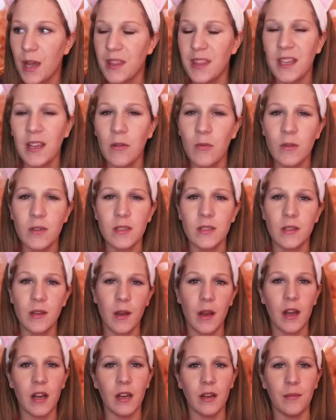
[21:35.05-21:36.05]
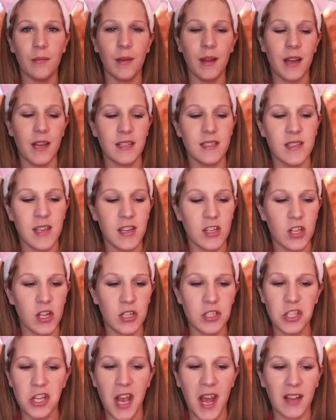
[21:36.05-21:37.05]
I think it was a
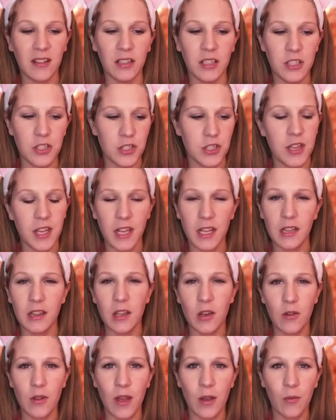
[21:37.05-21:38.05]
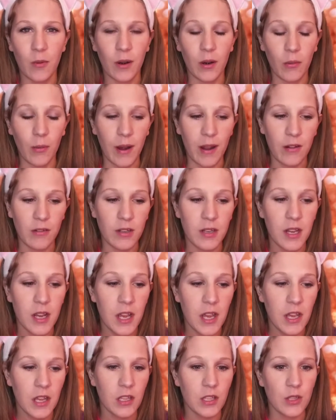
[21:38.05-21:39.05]
challenge thing, though, that went around
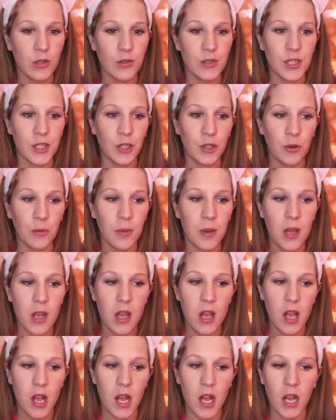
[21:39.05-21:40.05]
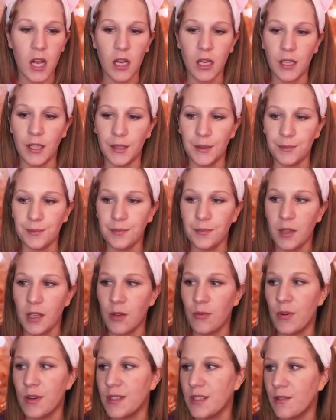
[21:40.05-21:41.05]
YouTube.
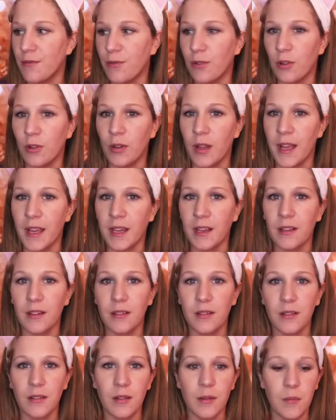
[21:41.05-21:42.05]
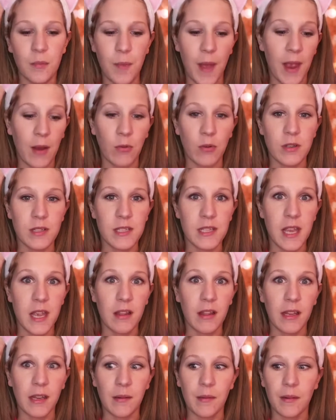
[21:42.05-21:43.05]
It wasn't for, like, backwards day
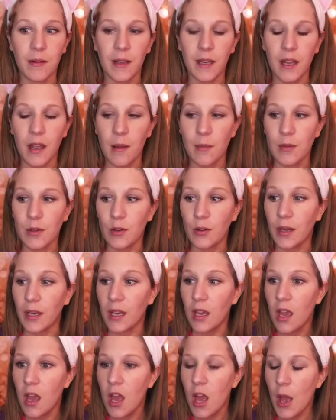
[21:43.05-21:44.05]
like I'm doing.